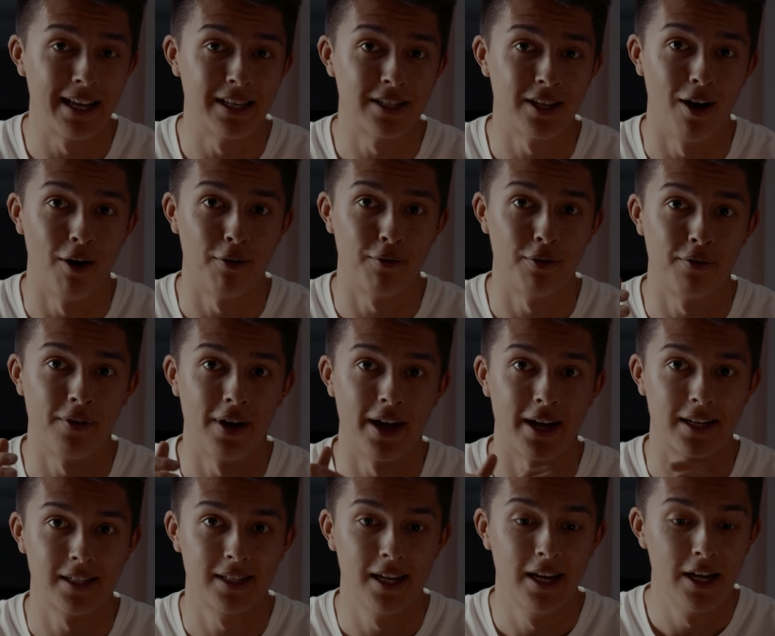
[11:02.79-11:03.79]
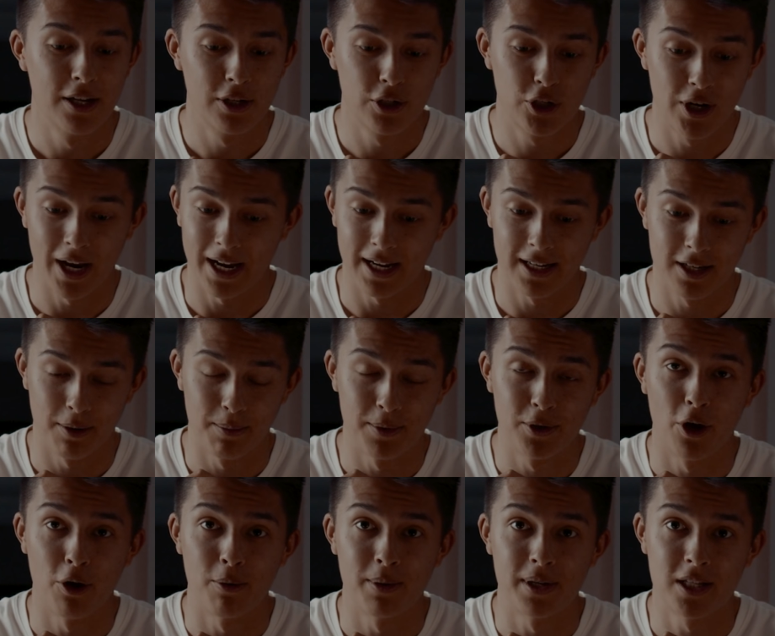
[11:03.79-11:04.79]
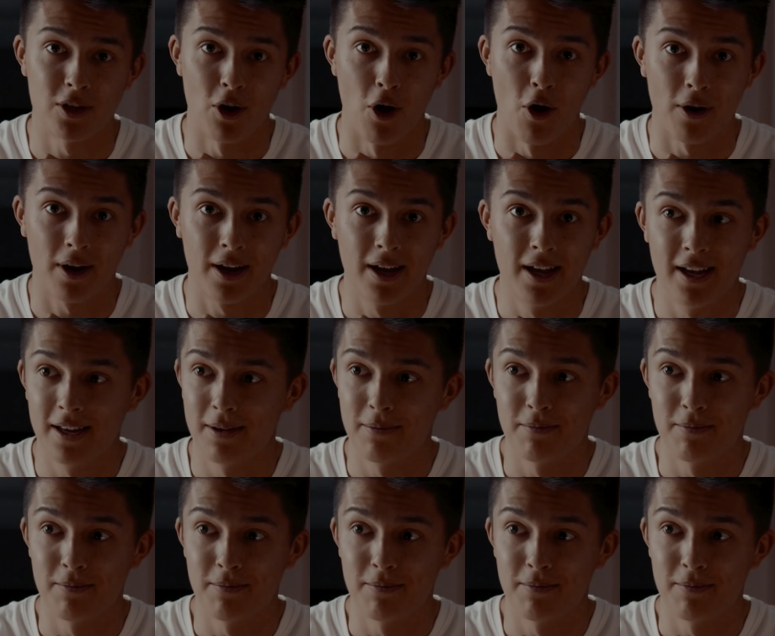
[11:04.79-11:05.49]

it into After Effects, check some Adobe stock,